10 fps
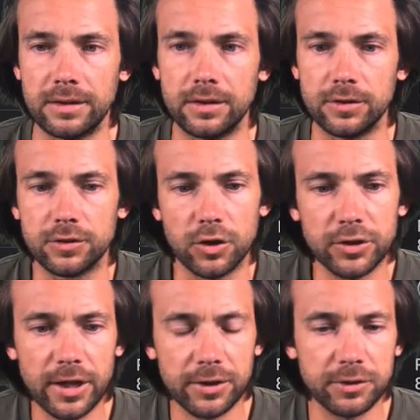So all you
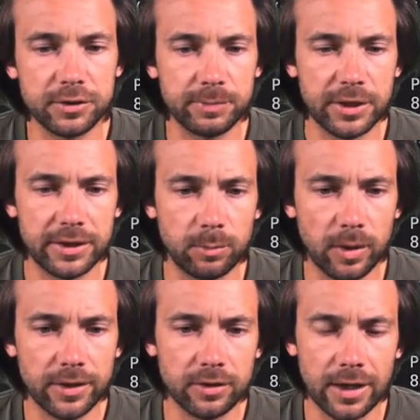gotta do is put in the bundle